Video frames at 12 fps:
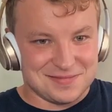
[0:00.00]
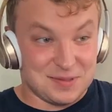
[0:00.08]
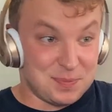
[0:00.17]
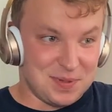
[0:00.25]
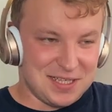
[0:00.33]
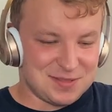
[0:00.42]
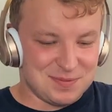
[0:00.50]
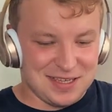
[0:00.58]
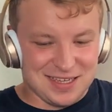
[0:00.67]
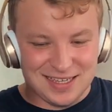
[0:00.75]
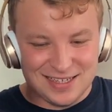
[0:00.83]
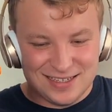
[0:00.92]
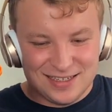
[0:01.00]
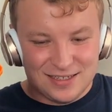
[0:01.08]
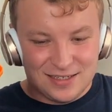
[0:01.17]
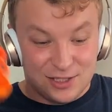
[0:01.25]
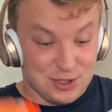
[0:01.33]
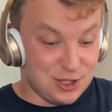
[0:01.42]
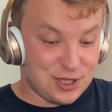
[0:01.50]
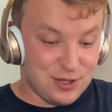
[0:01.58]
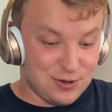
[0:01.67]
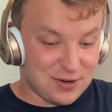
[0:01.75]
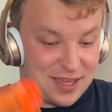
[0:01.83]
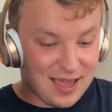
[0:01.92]
It beats me. You look
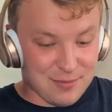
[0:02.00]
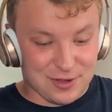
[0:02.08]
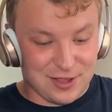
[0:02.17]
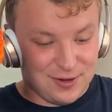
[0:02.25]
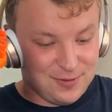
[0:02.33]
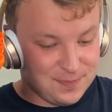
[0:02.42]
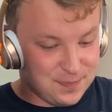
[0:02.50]
cute on camera though.